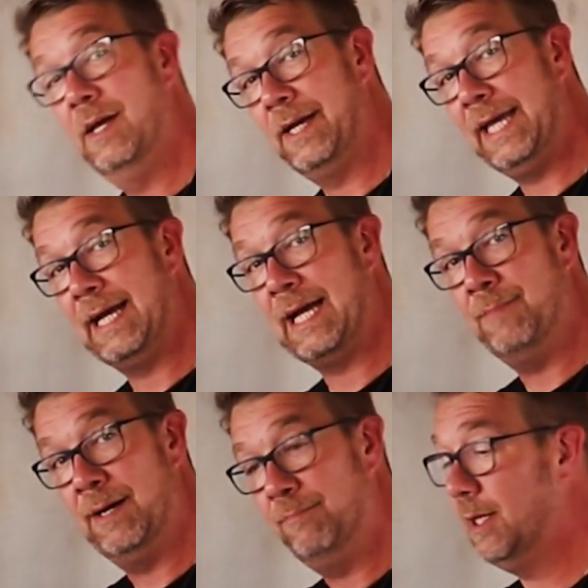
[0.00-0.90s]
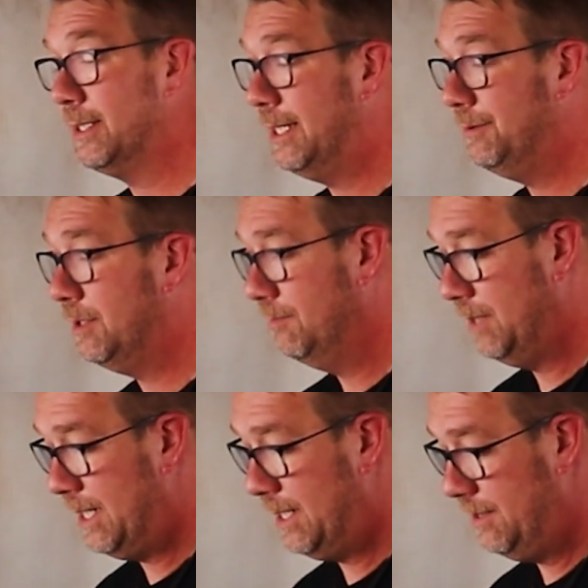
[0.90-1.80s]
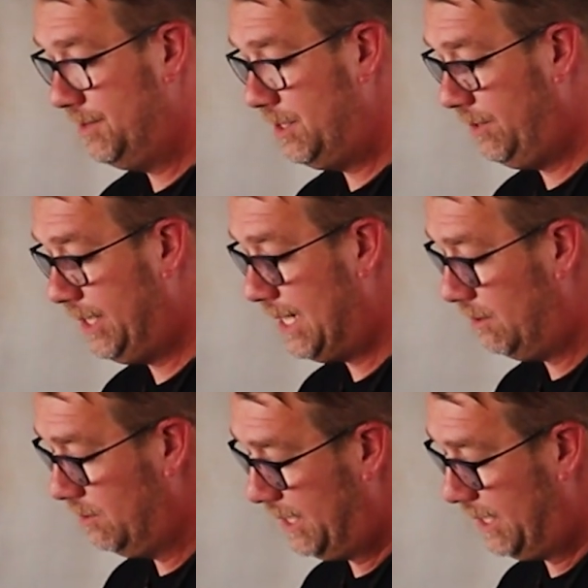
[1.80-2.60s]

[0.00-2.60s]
Okay, I got my plug tester. 2 yellow